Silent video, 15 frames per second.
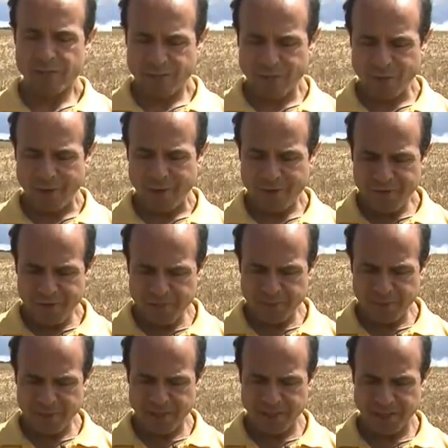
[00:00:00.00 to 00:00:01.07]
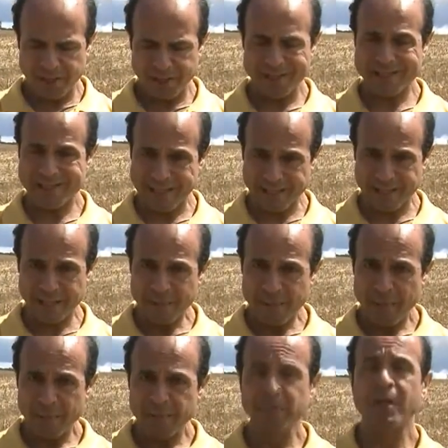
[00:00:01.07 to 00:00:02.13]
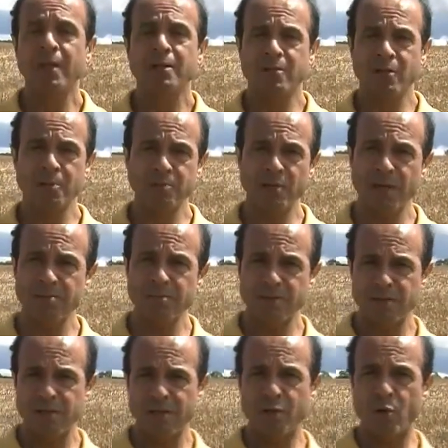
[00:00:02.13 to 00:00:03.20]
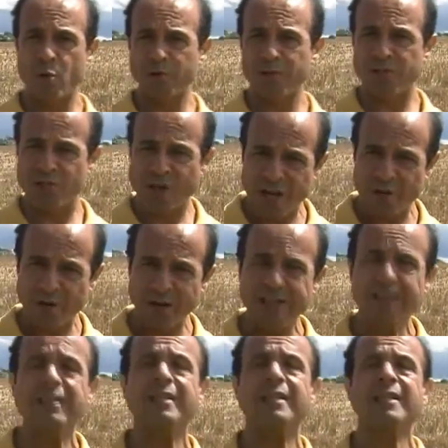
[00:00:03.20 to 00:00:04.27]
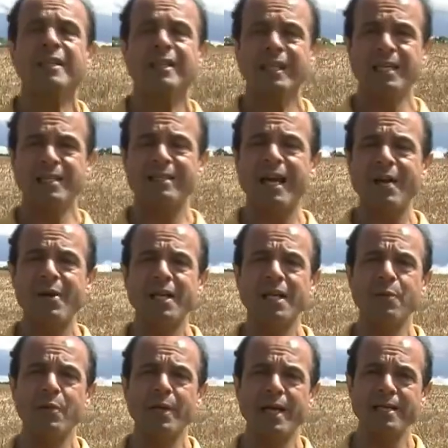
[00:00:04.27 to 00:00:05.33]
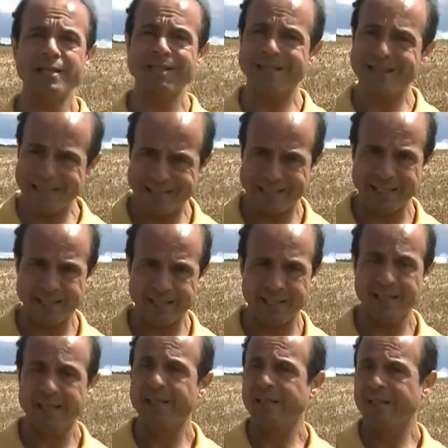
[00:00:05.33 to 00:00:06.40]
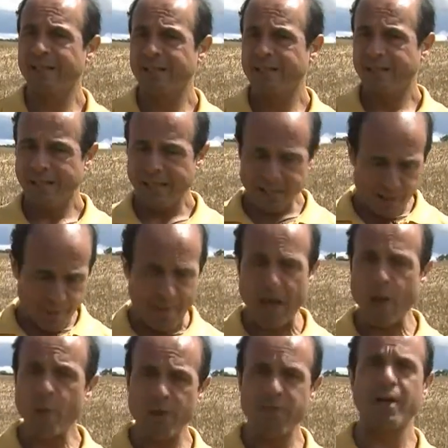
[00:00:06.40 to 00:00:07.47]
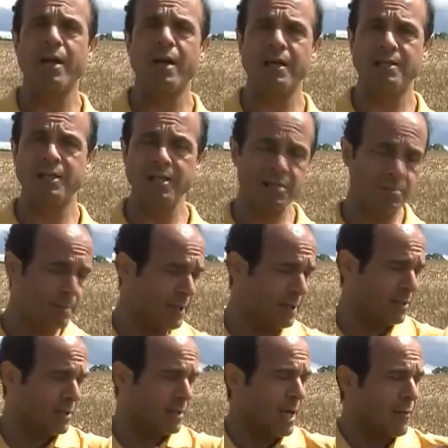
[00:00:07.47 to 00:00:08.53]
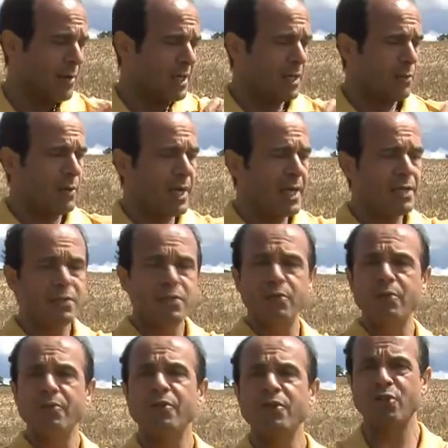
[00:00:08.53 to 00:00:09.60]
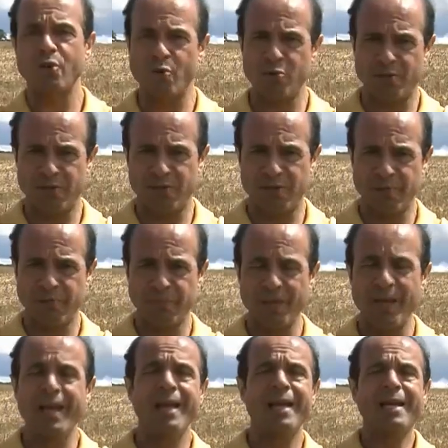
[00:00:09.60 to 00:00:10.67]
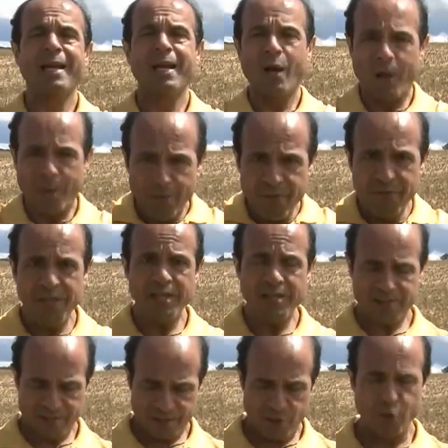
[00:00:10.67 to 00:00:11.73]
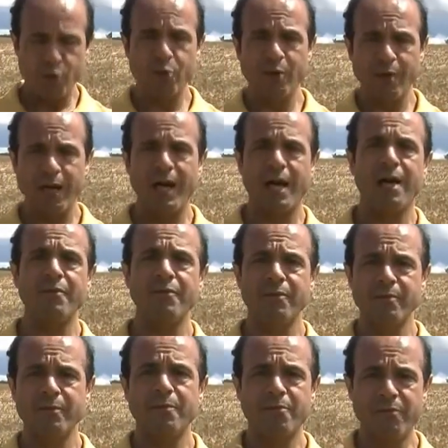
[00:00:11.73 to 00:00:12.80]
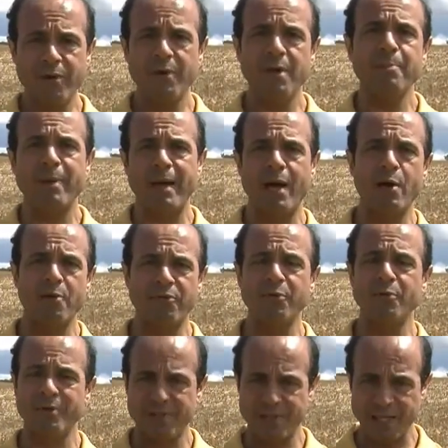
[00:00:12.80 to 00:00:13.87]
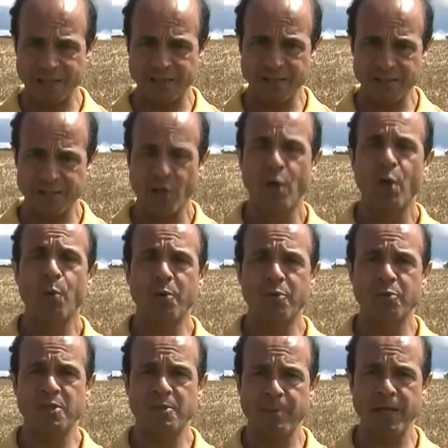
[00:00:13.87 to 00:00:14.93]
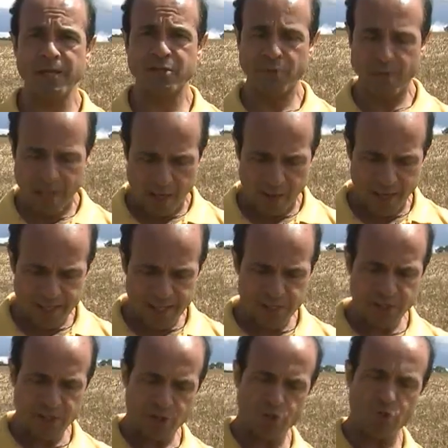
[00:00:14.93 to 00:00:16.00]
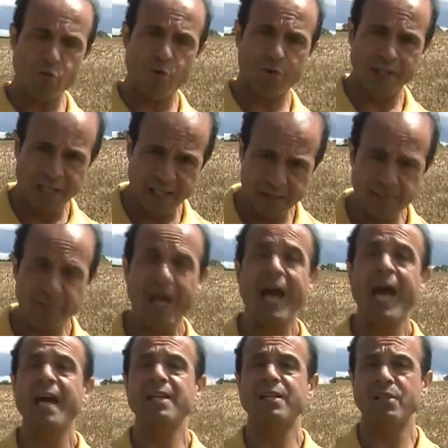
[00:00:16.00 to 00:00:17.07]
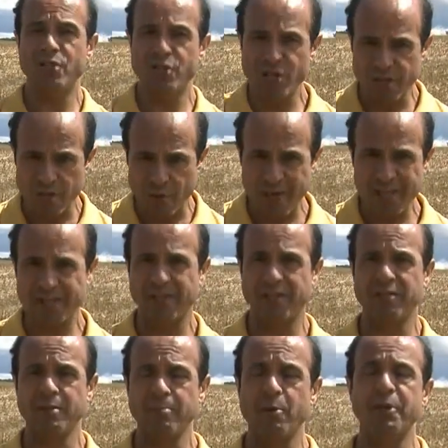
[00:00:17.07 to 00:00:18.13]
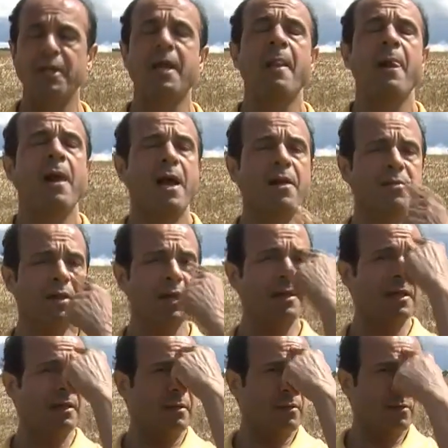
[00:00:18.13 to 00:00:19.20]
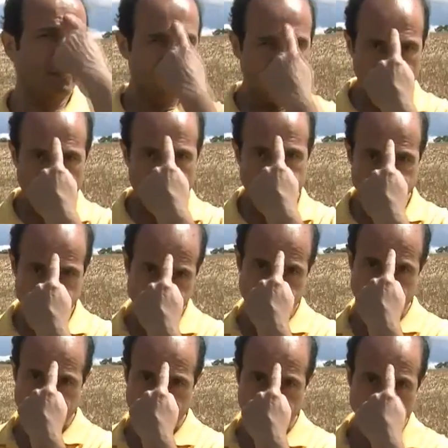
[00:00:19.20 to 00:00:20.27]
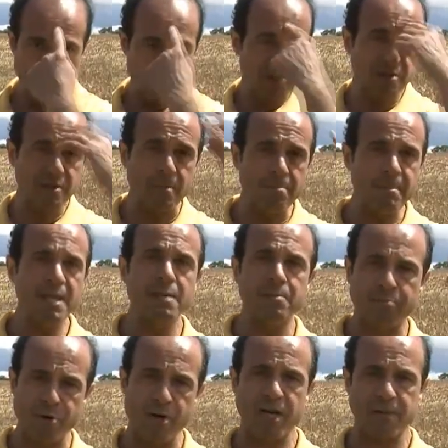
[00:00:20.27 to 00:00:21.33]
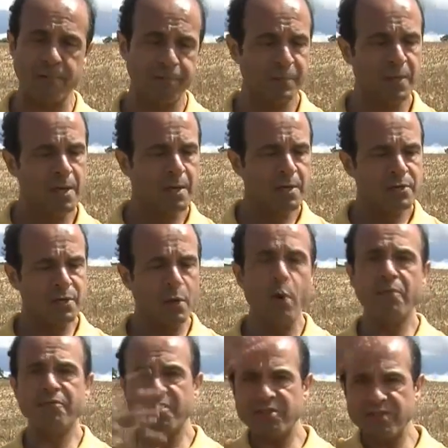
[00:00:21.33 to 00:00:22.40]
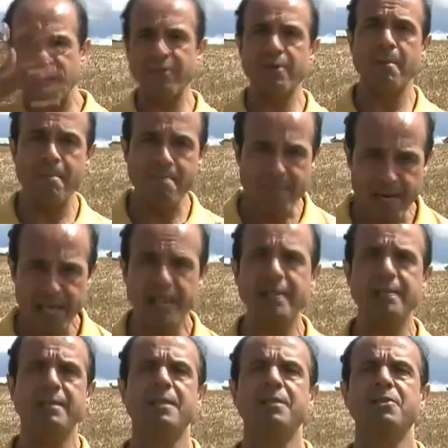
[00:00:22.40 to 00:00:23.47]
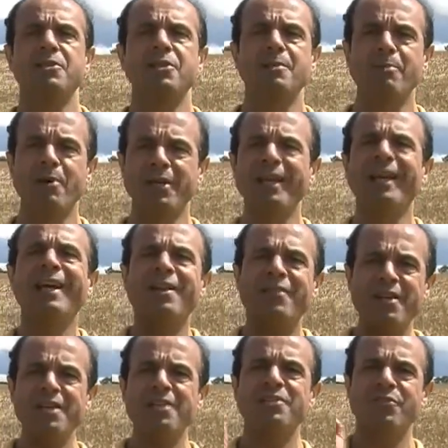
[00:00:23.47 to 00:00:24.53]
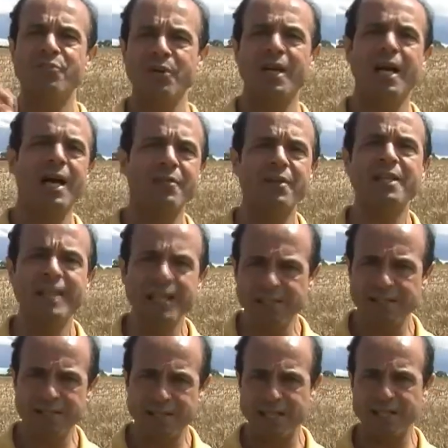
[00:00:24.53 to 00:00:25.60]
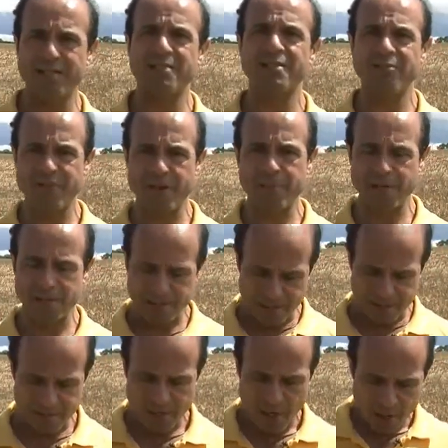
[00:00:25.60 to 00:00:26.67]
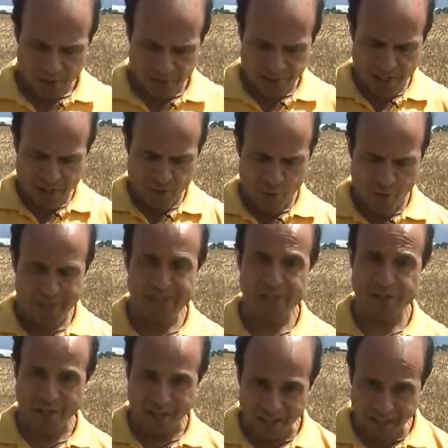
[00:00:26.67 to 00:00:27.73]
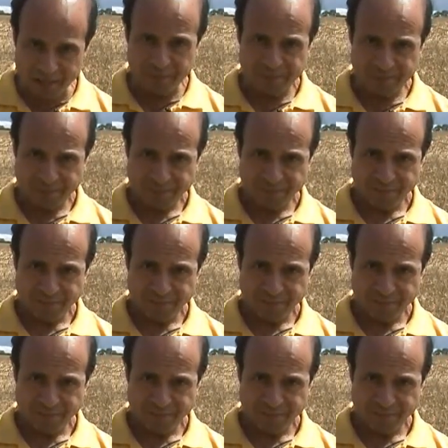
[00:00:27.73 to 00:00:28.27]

So this particular center, sometimes called a chakra, is directly related to this center. It's about where the heart is, but it's directly related to shoulders. These two are very powerful centers with respect to how energy is drawn in and generated in the body. And then we look at this center, which is the midbrain. So of the 7 main centers in the body, these 3 are the yin centers, the feminine centers, because they draw energy in.